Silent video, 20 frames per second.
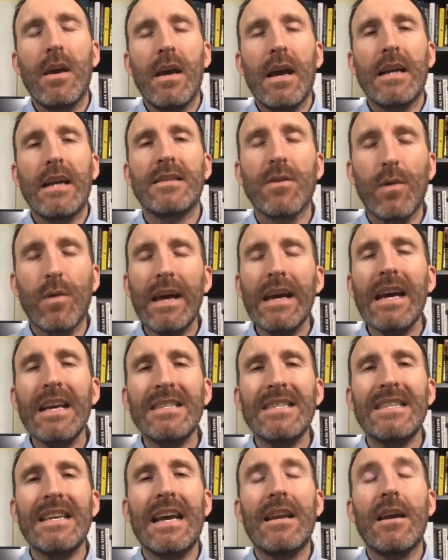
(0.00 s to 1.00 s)
And so, like I
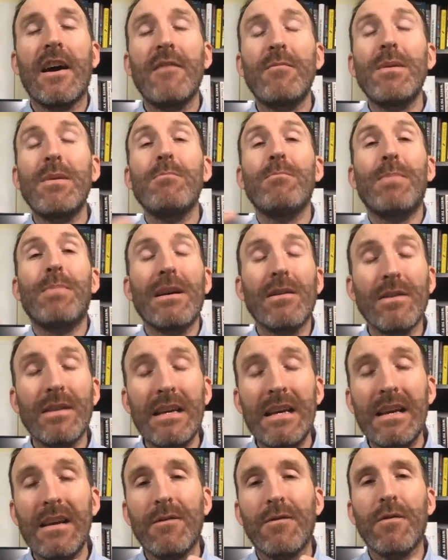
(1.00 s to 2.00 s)
said, I've been
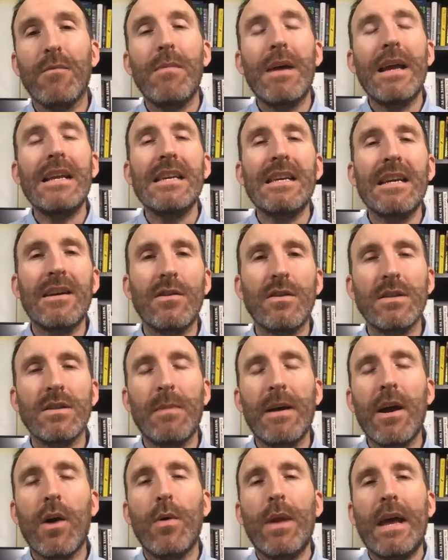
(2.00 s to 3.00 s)
building for many years
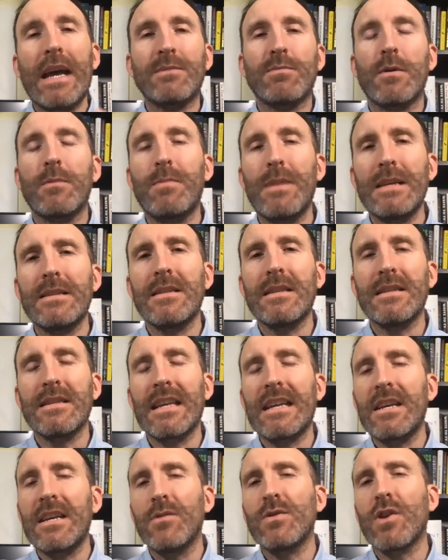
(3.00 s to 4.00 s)
my own expert business,
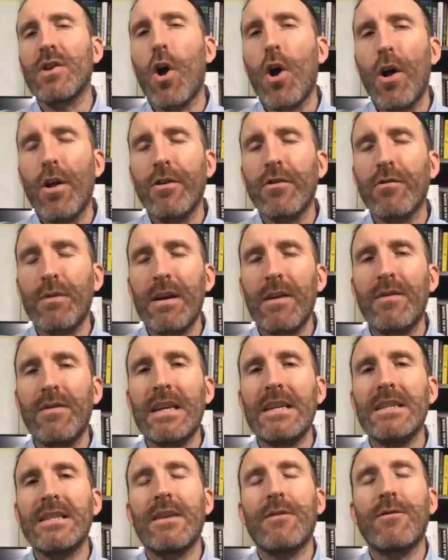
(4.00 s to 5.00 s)
and I use all three of
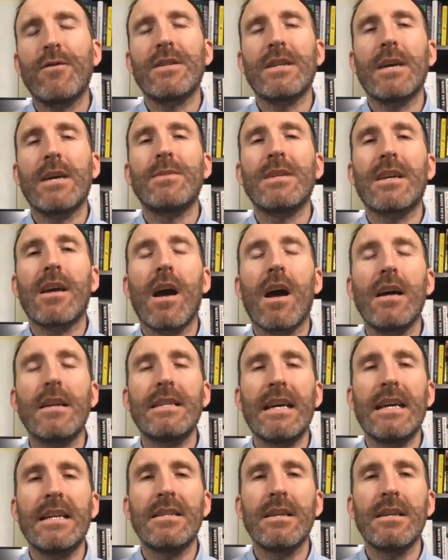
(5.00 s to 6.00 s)
these different types of
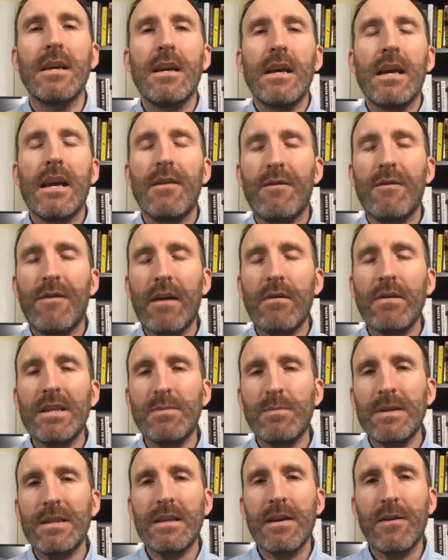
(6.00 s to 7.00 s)
content in very
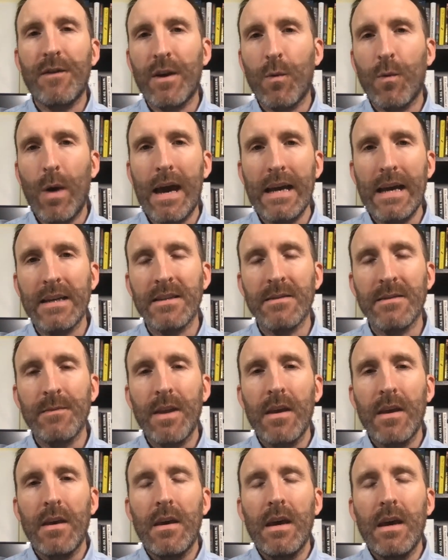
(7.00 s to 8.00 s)
specific ways.
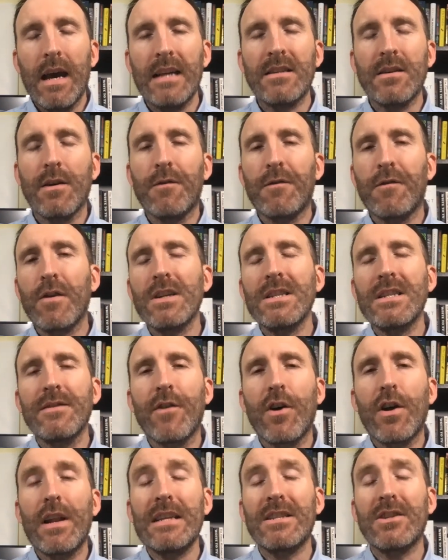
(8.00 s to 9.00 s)
And so, first of
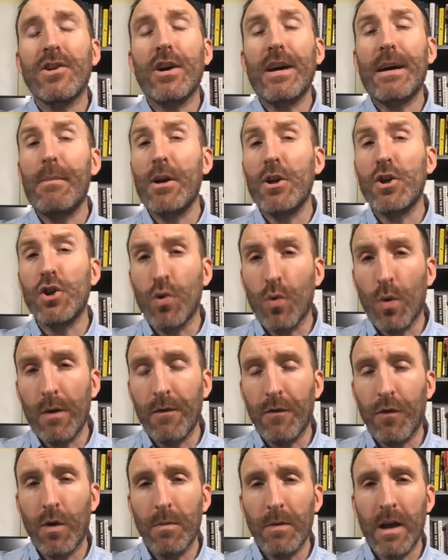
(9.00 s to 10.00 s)
all, let's talk about short
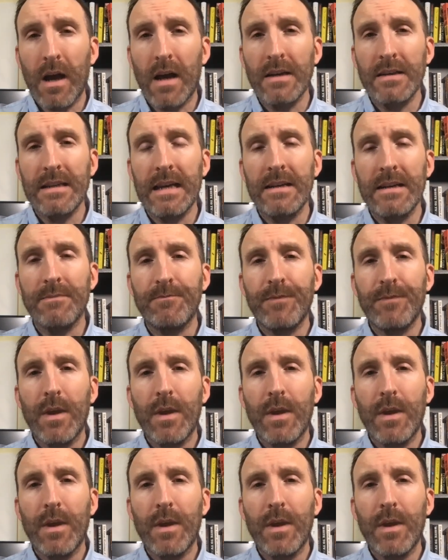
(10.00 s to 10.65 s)
form content.